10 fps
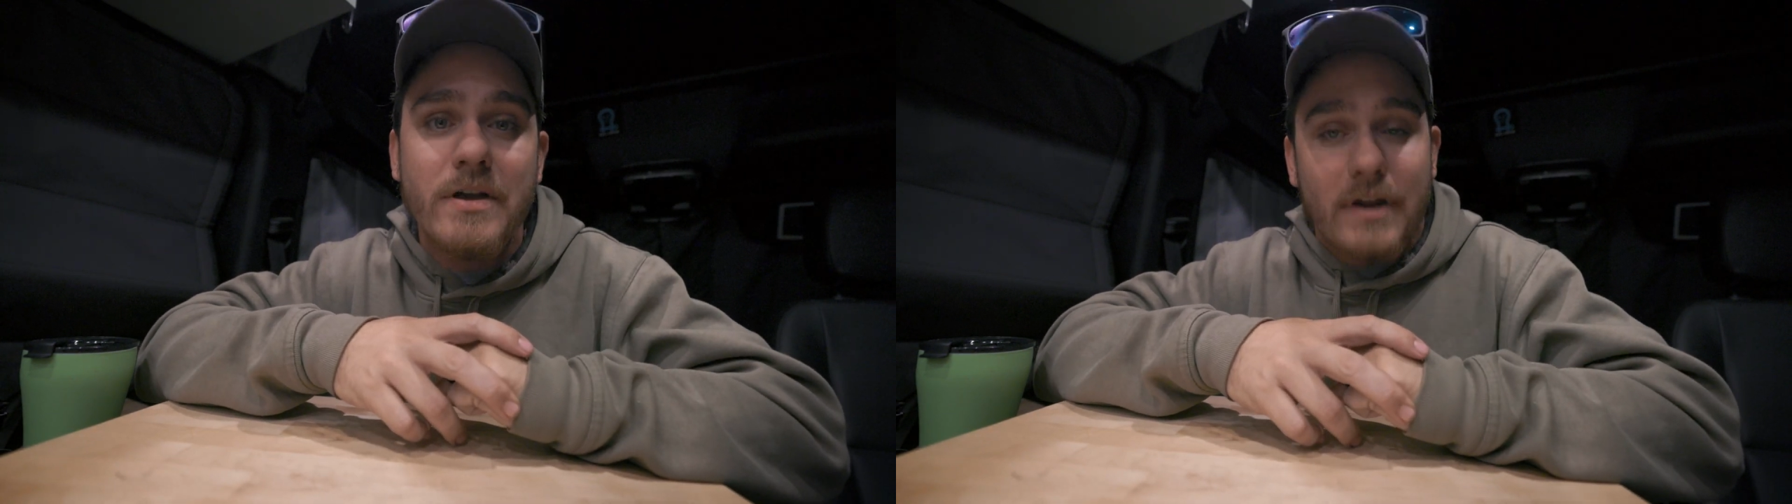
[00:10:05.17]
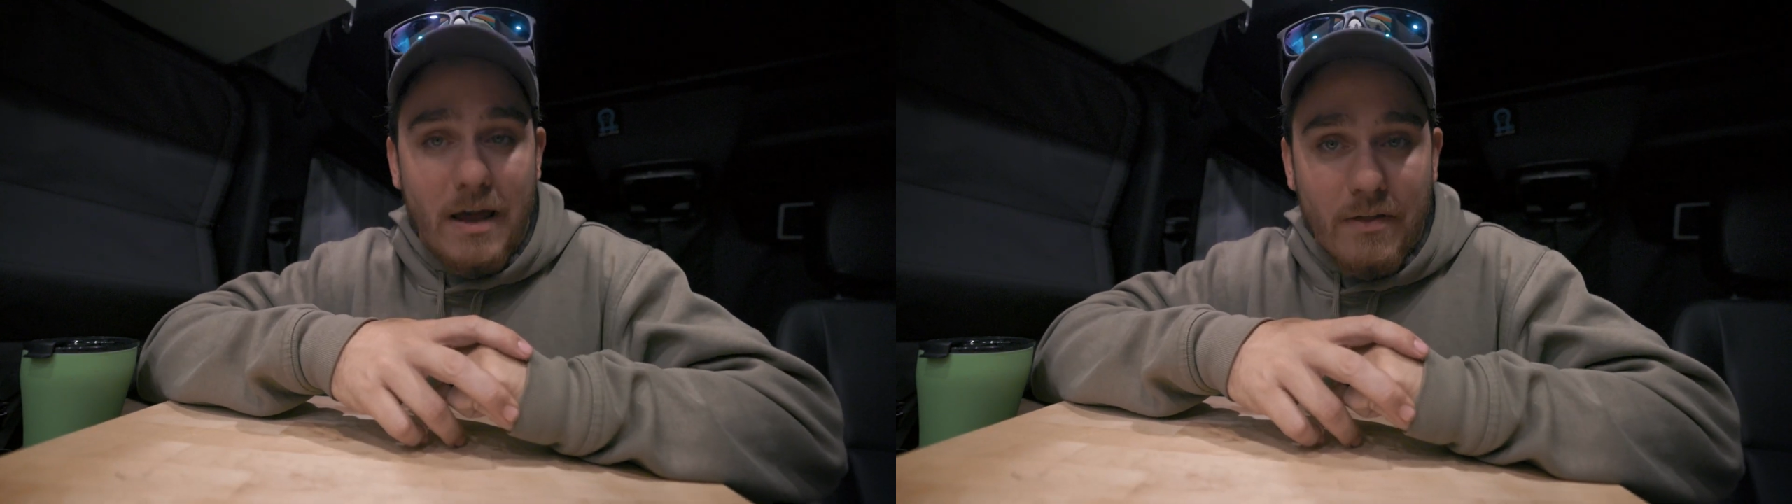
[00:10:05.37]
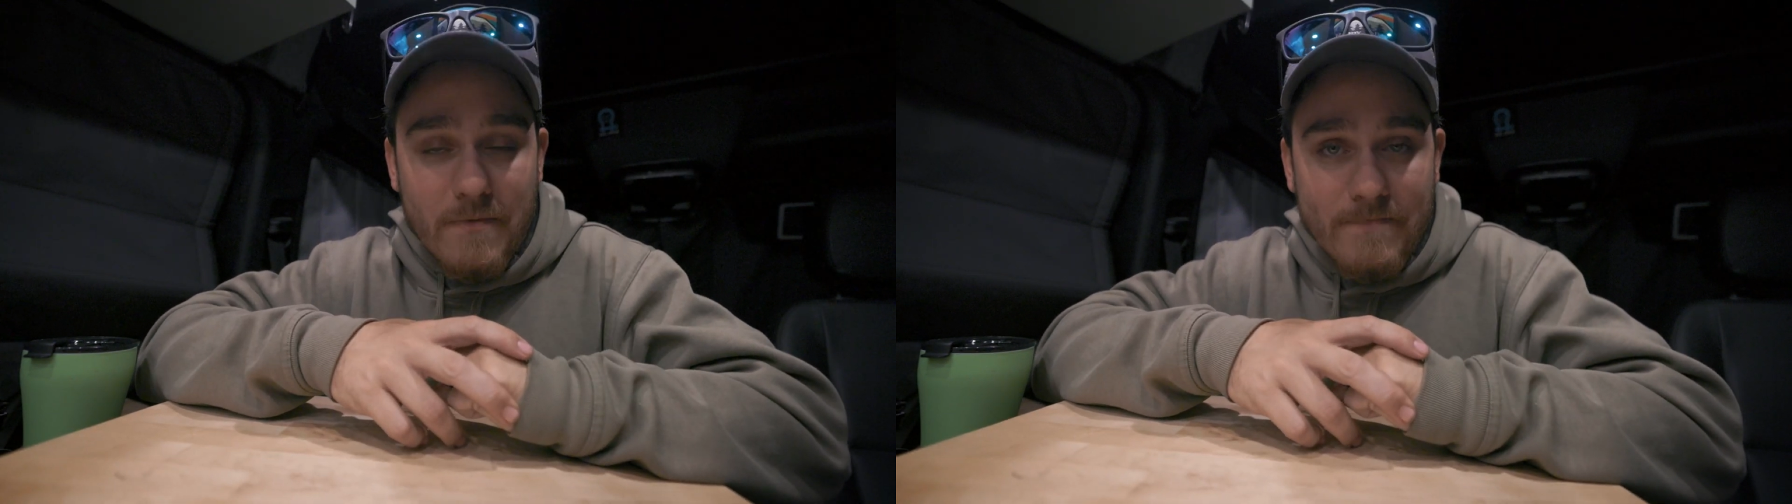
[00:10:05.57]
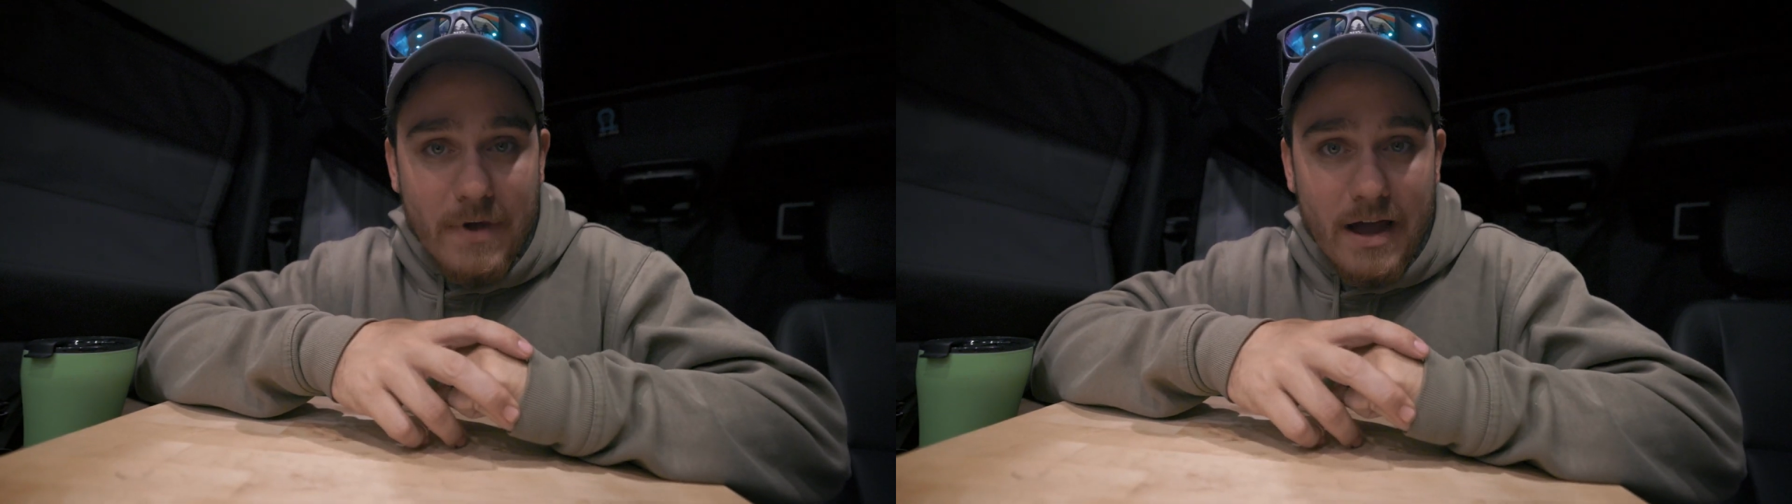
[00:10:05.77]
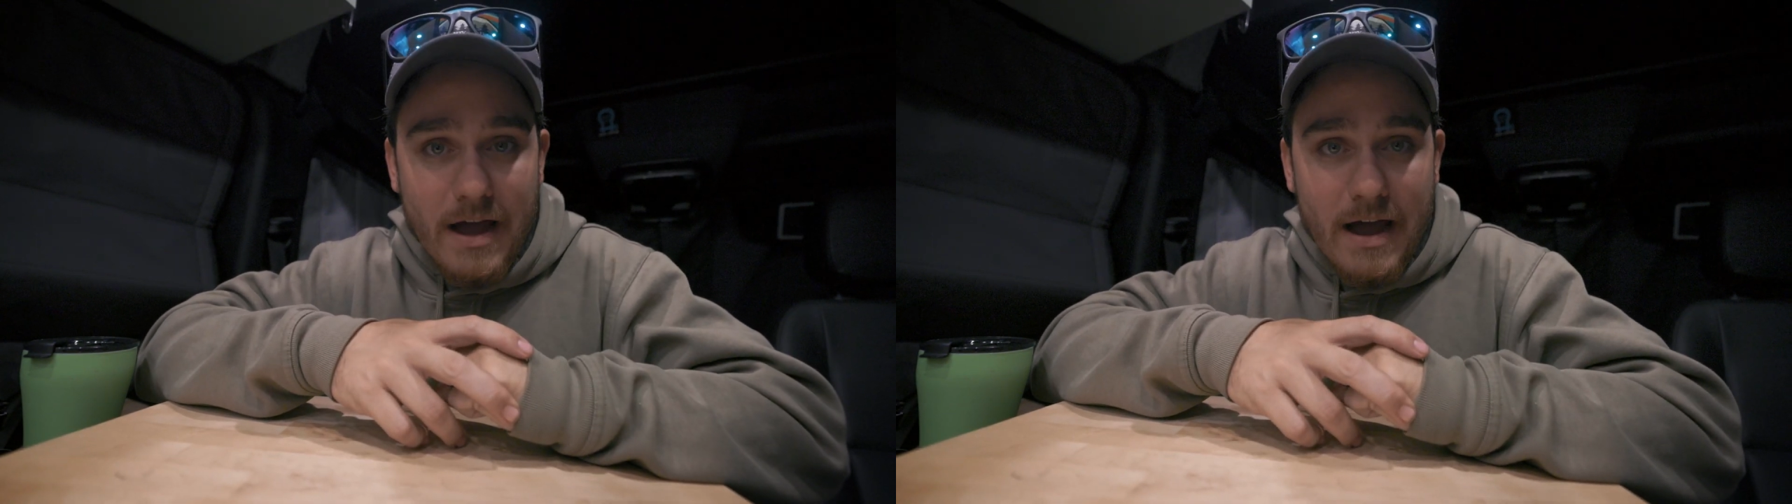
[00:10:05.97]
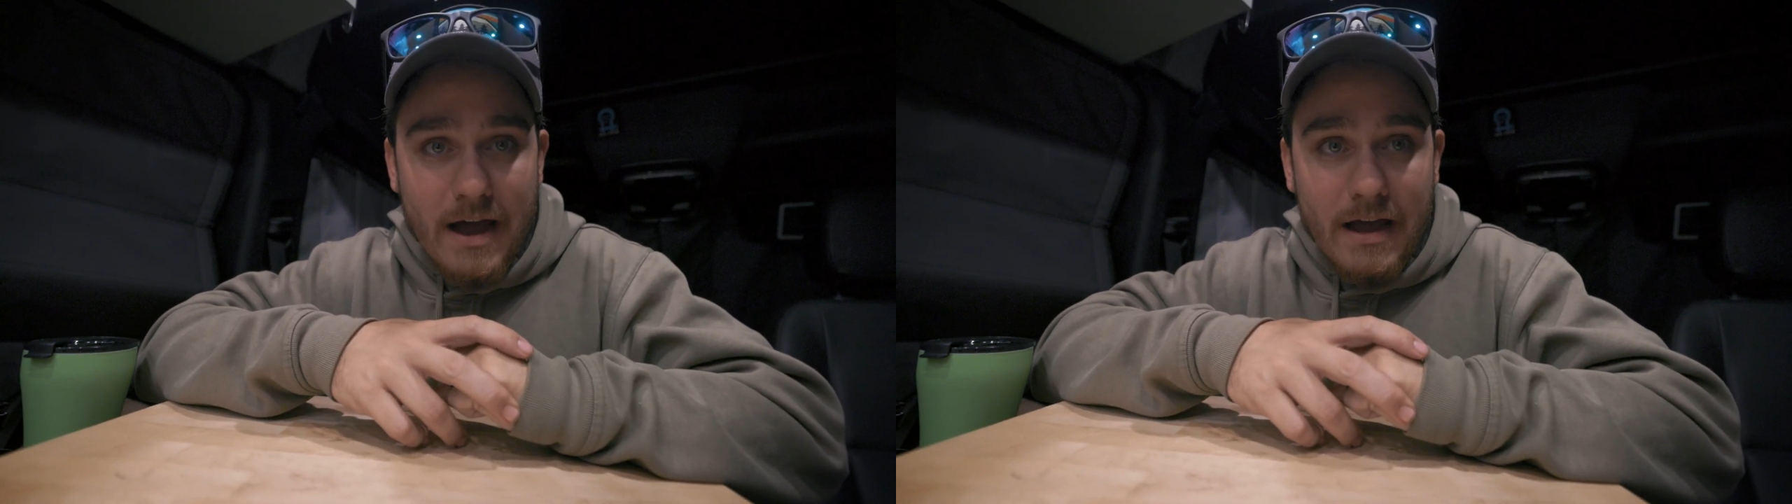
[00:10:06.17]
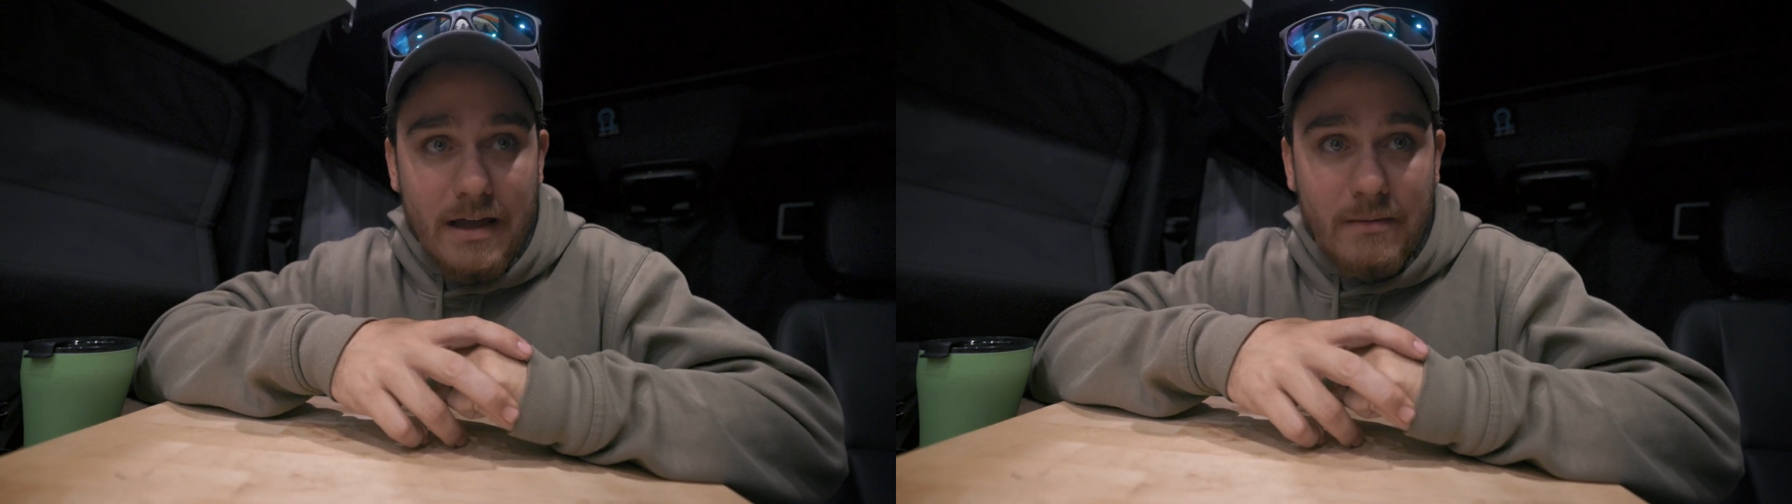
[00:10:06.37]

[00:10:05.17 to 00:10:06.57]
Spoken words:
For now though, I